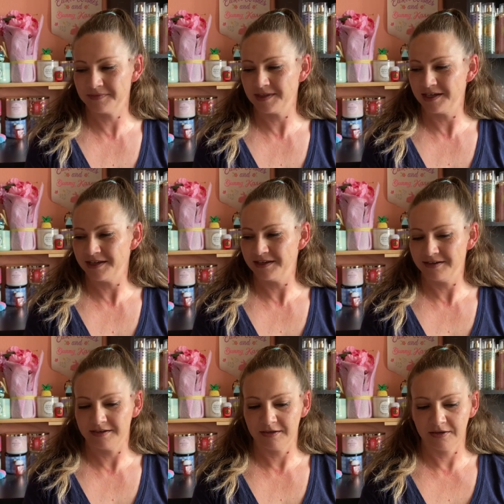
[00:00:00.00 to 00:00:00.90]
Yeah.
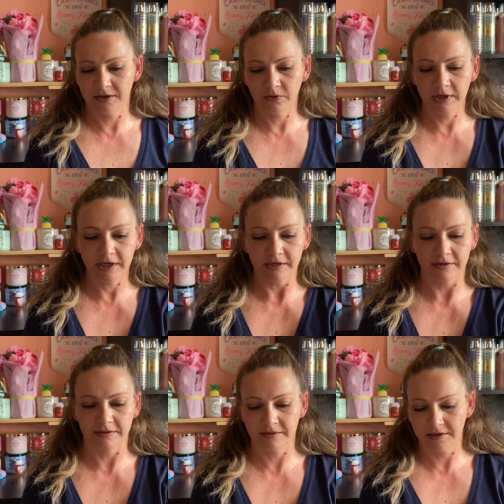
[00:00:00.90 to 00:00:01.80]
Okay.
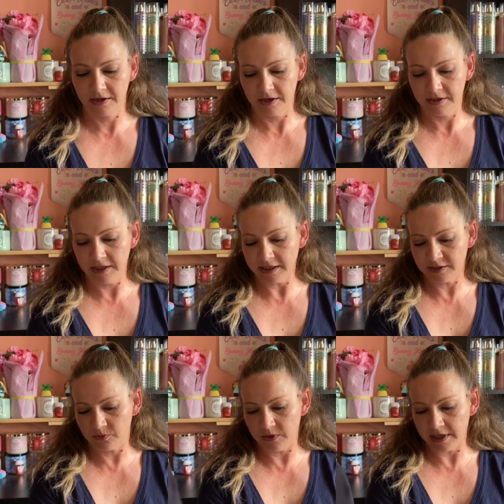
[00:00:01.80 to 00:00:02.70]

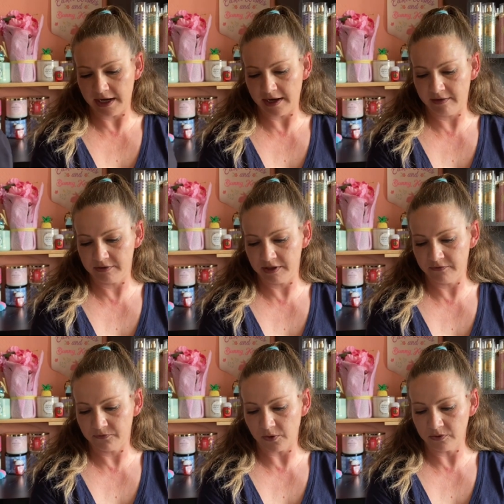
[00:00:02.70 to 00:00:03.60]
Next, we have the
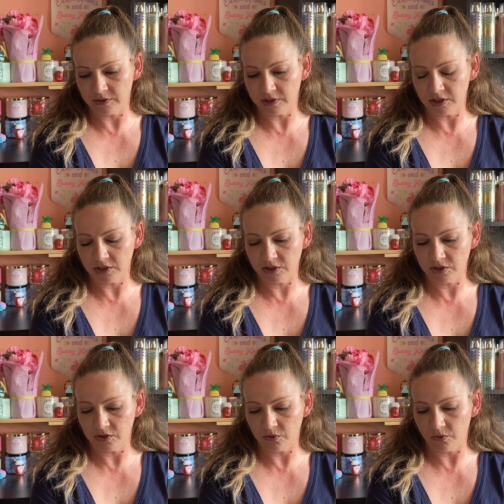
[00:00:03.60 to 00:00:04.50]
Frozen
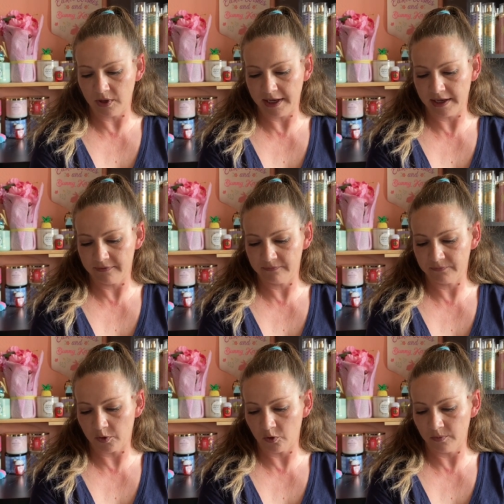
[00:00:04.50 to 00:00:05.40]
2
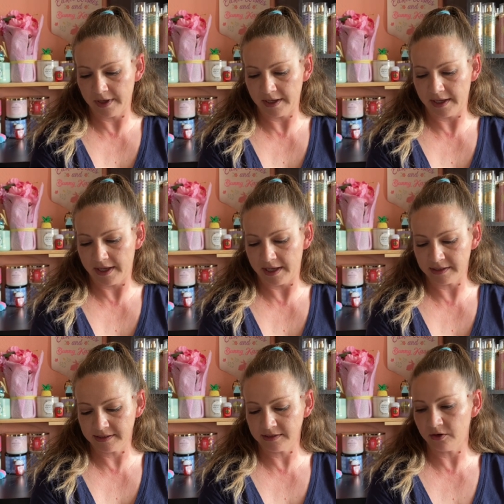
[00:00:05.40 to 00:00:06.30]
Foam
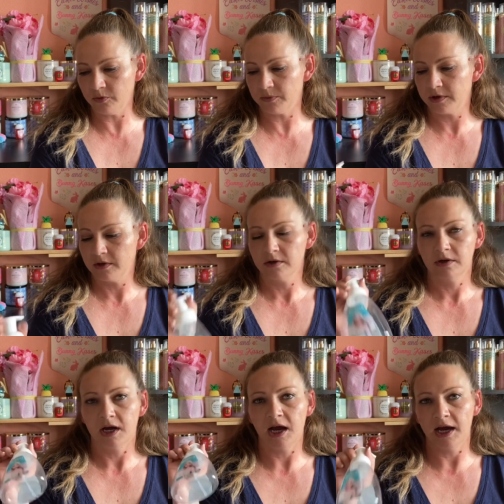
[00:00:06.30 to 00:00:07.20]
Hand Soap.
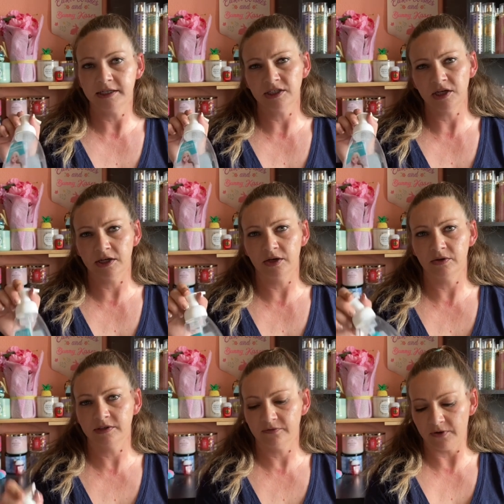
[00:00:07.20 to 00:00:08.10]
I did not
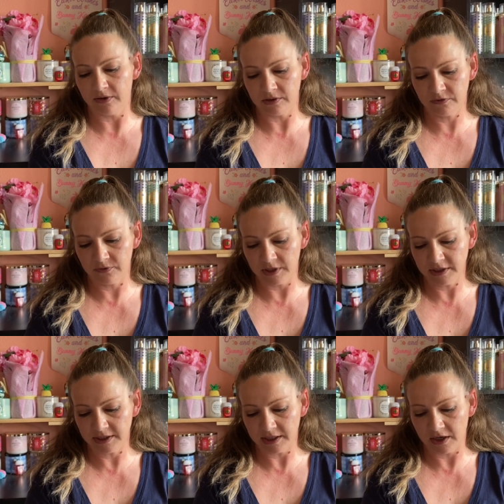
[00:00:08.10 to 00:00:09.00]
notice a fragrance for
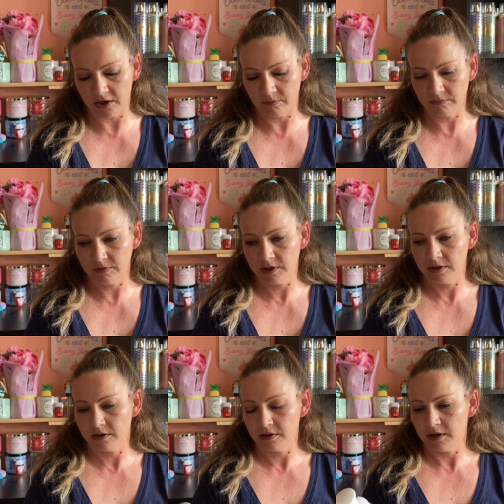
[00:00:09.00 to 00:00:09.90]
this.
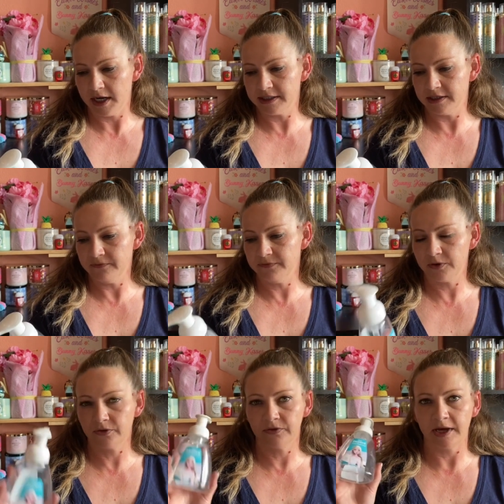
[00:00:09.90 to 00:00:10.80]
I did
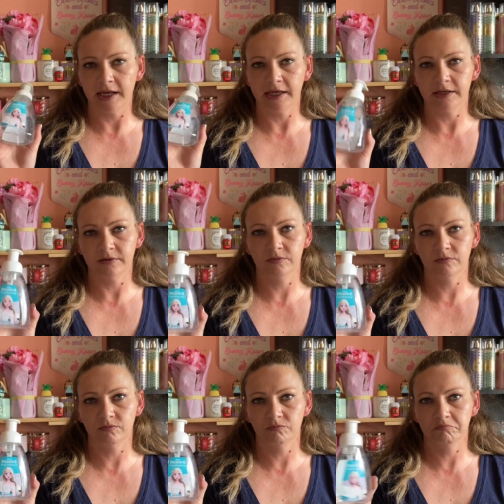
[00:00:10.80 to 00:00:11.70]
feel that it
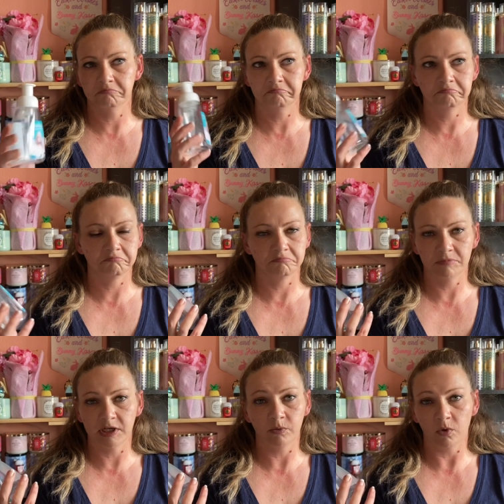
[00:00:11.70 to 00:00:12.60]

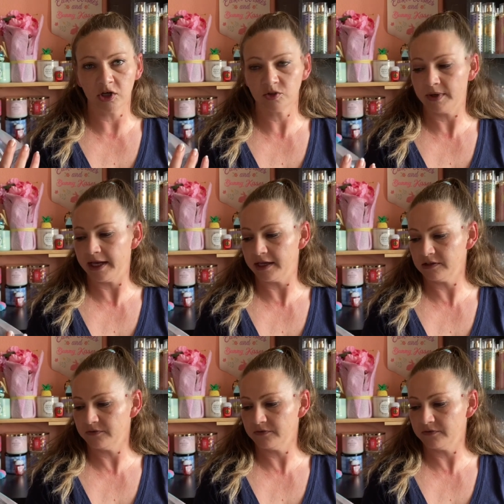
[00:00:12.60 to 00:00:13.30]
washed my hands